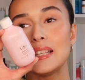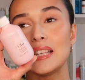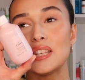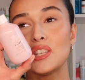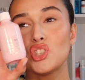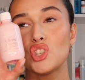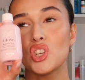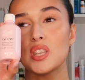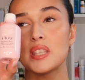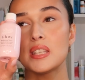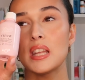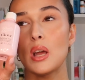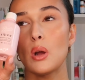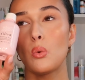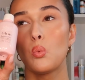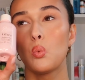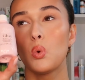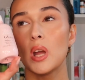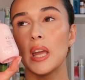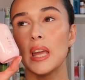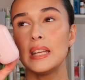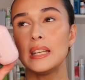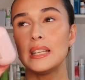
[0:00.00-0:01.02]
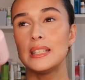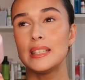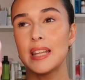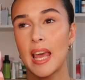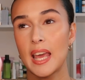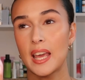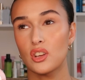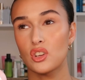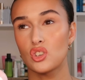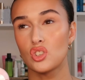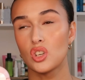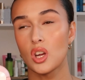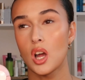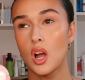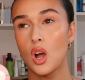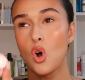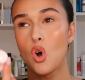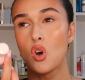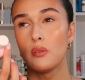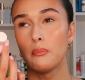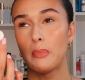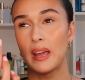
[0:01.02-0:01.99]
It's just a weird texture
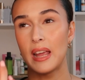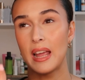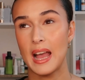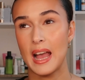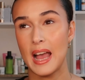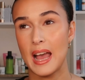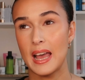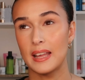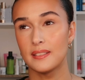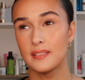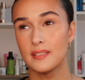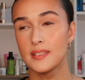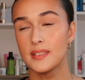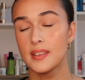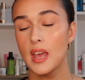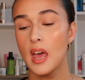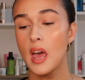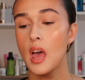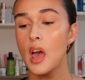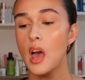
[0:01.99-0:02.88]
on my hands.